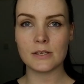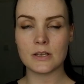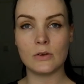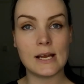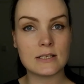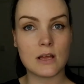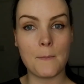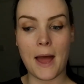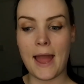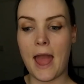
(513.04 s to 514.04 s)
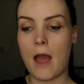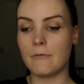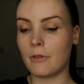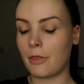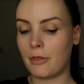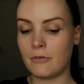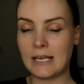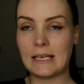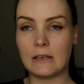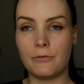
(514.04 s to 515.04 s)
So next up I have
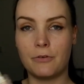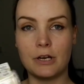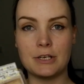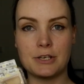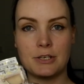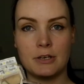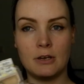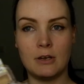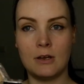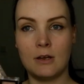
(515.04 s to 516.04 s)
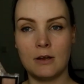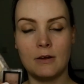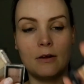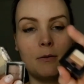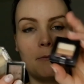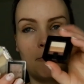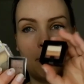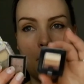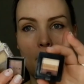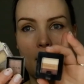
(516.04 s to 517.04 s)
3 different
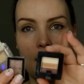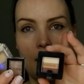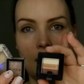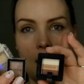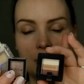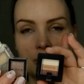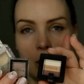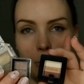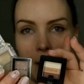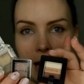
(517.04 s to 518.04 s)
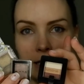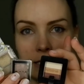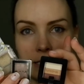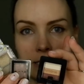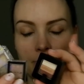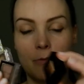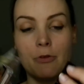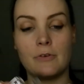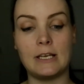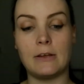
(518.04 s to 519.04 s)
eyeshadow palettes from
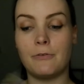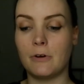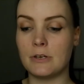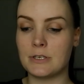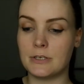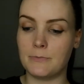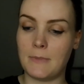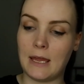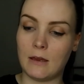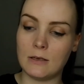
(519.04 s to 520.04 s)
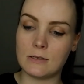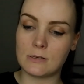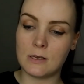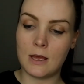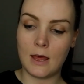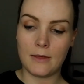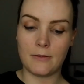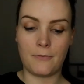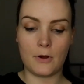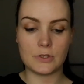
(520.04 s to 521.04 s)
3 different makers.
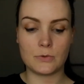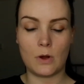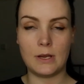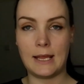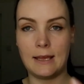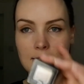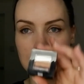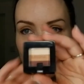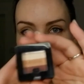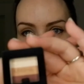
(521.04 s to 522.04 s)
The first one is